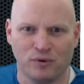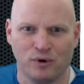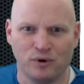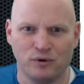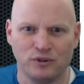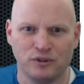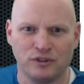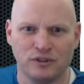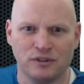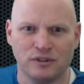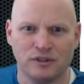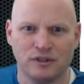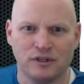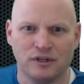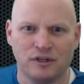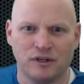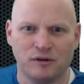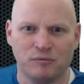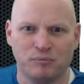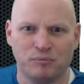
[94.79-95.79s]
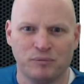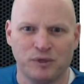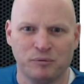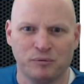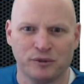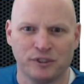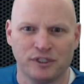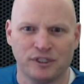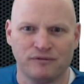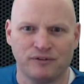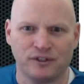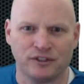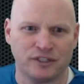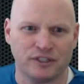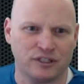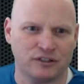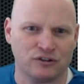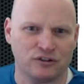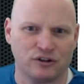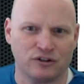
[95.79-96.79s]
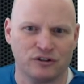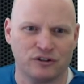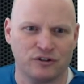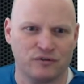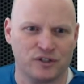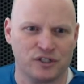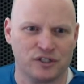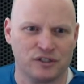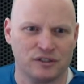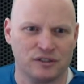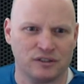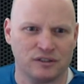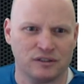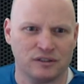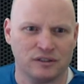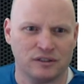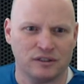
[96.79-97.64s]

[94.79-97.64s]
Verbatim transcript: Most people, the default settings are sufficient.